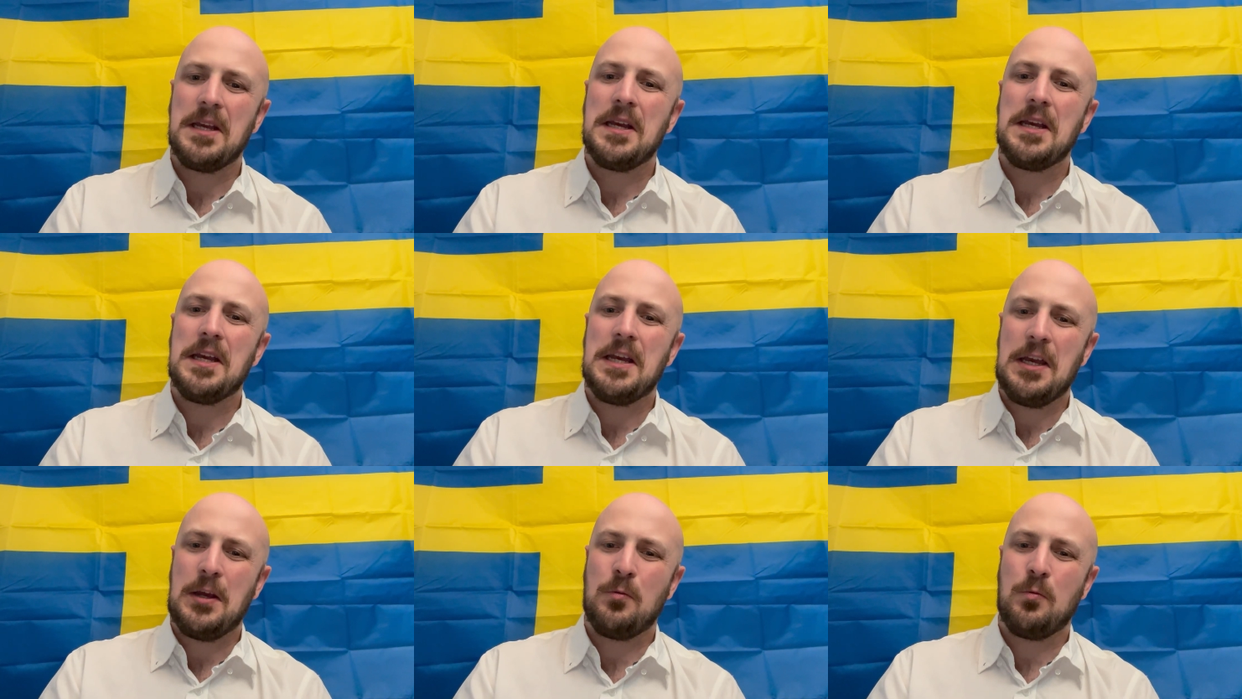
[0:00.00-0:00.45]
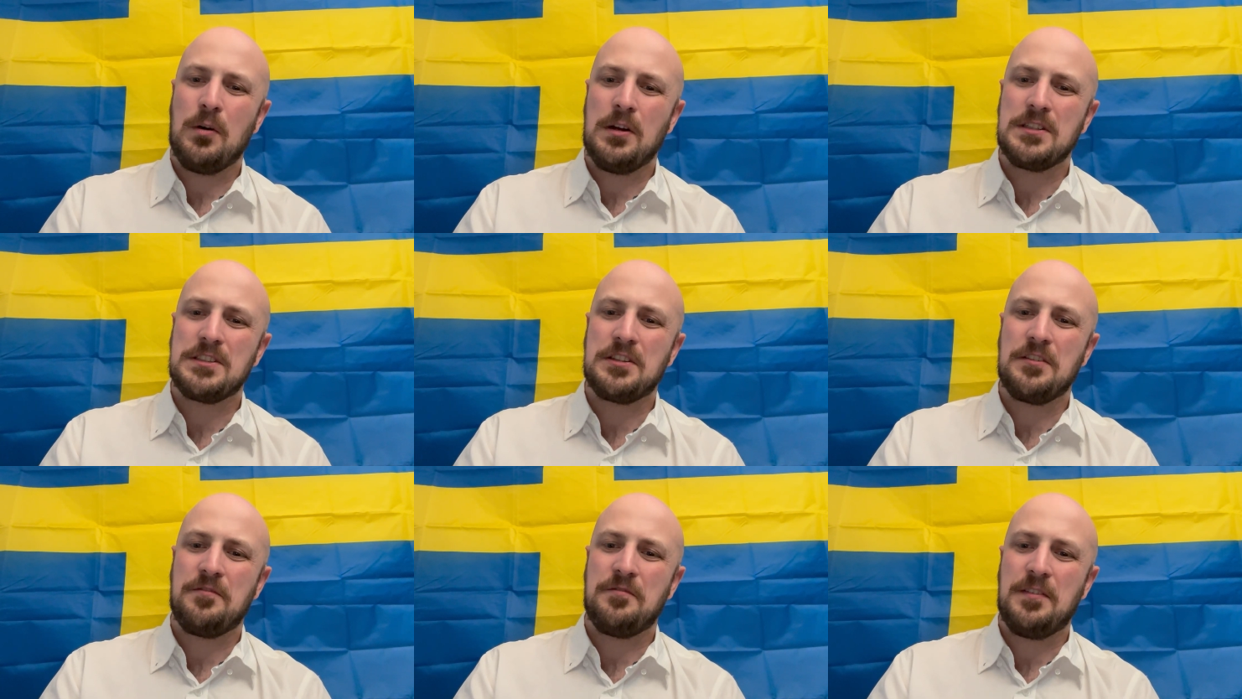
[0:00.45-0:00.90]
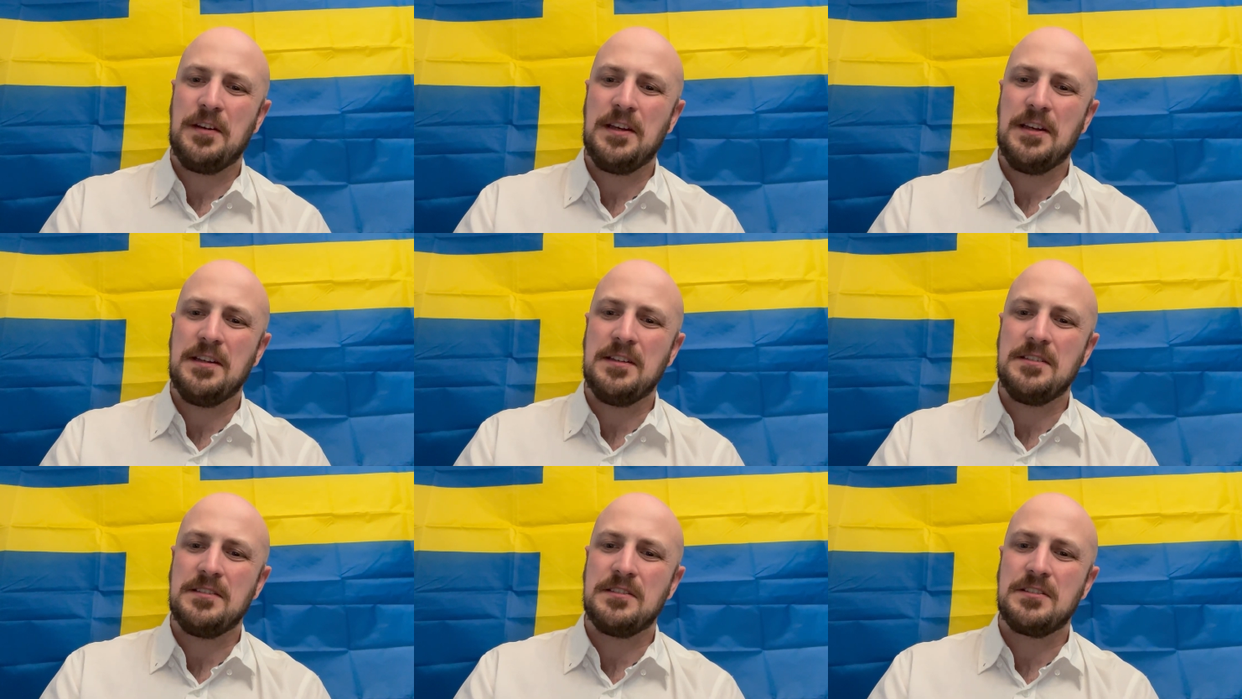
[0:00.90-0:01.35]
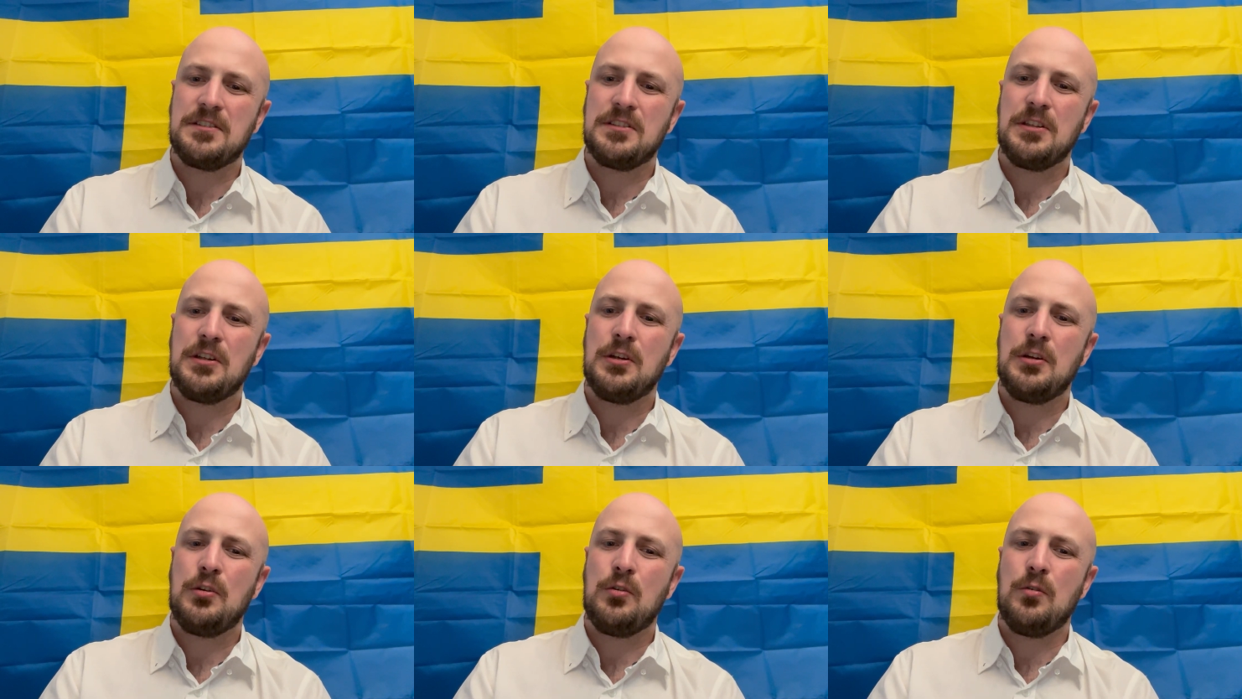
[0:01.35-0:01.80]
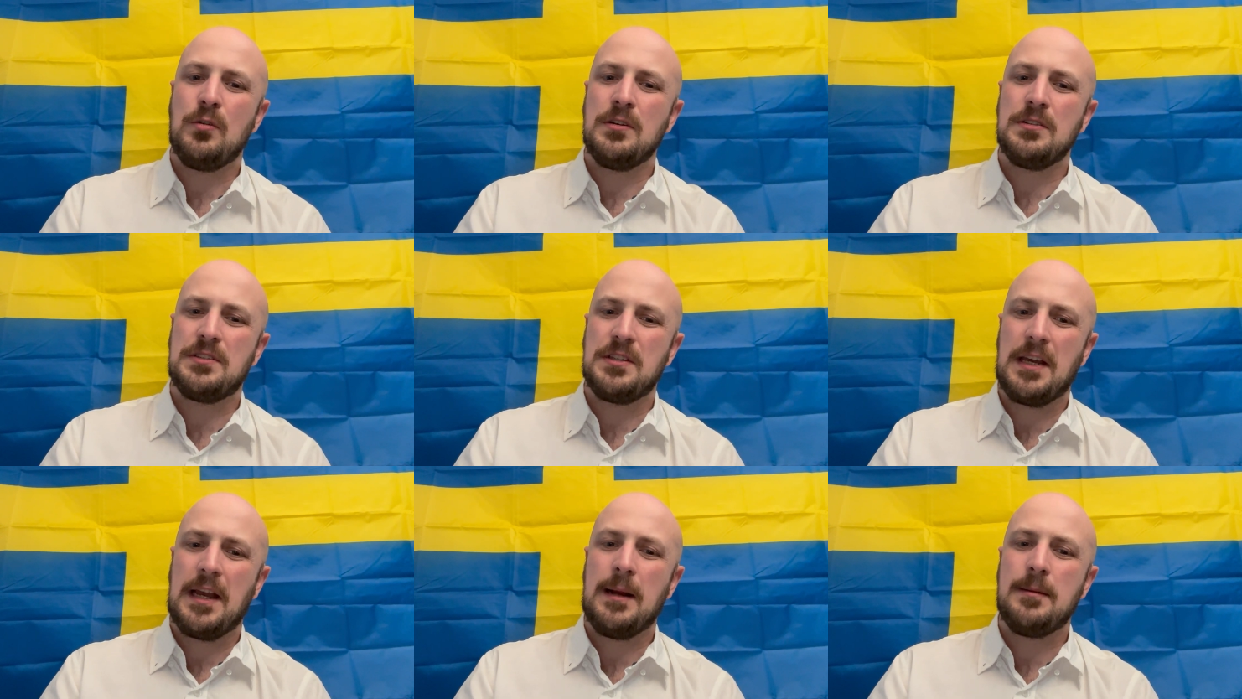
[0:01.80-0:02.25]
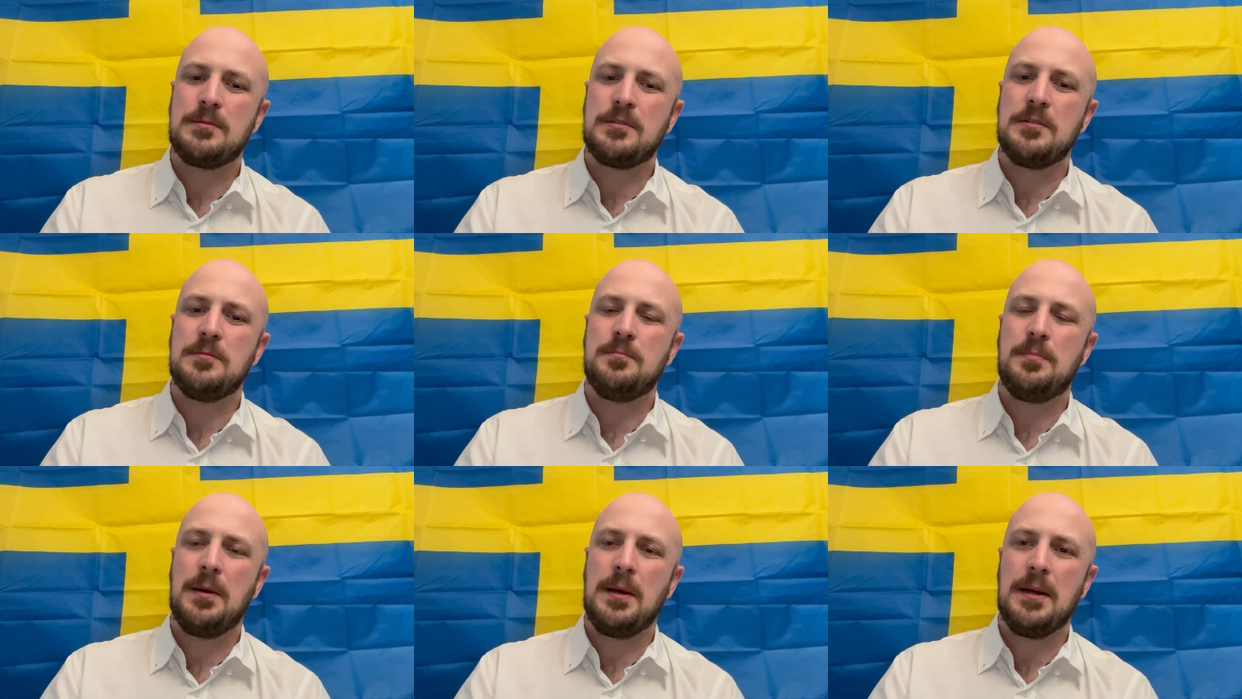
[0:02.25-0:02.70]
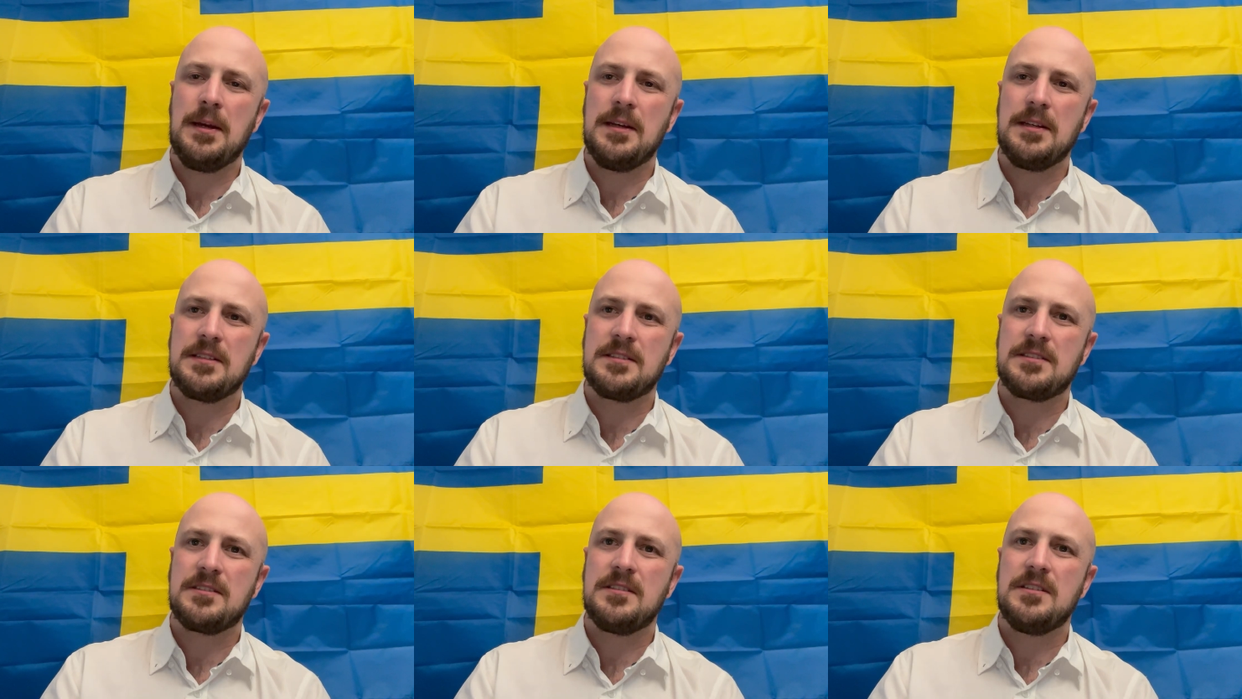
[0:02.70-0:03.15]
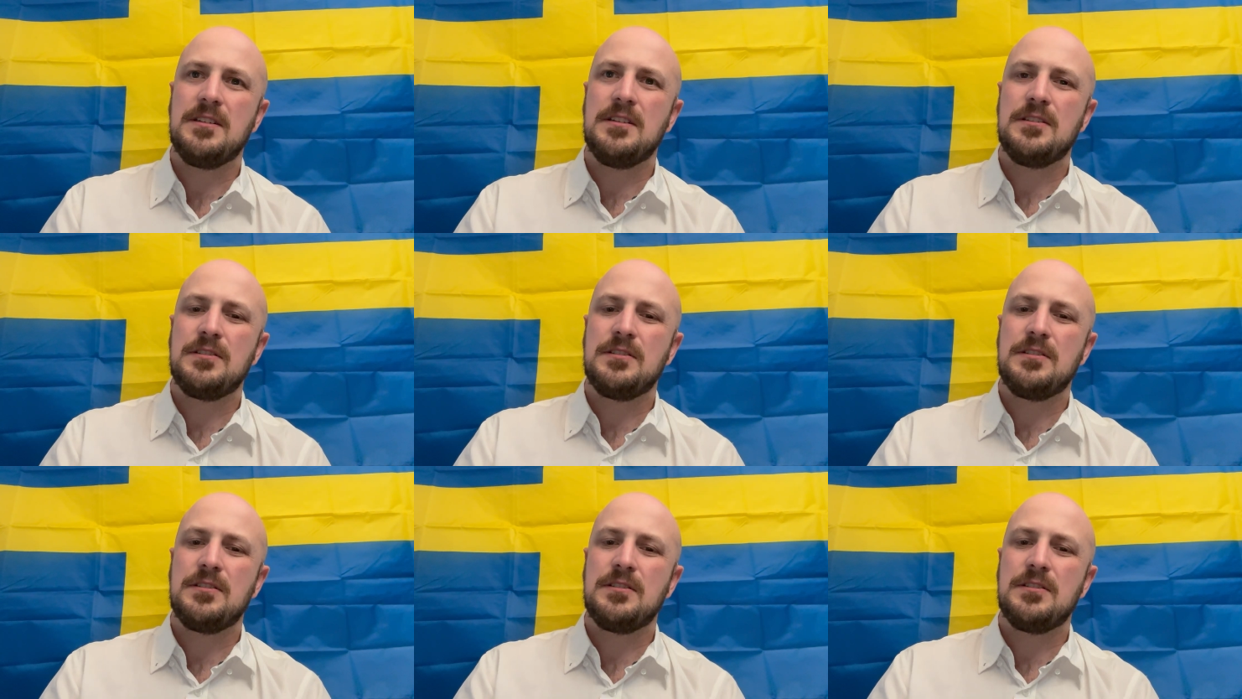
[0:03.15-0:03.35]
It was the Finns who adapted best